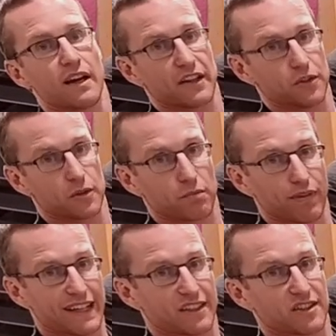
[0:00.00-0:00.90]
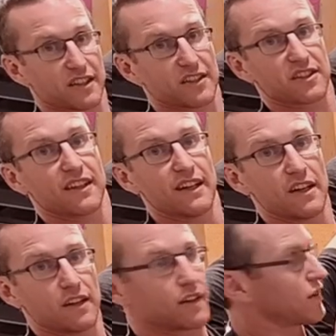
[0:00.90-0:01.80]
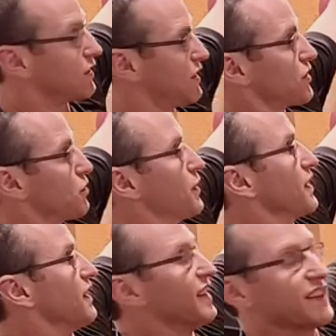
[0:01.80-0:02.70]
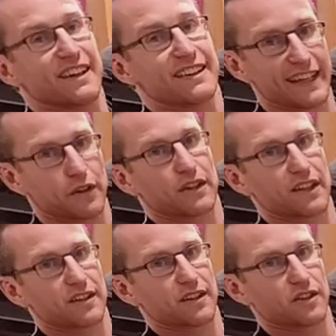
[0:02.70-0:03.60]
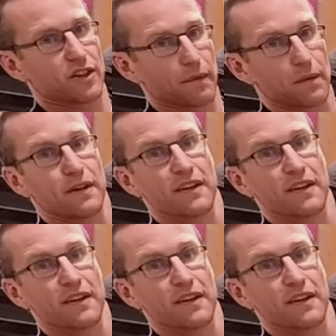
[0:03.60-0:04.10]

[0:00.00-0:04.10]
and you can practice this, this will allow you to get to the top.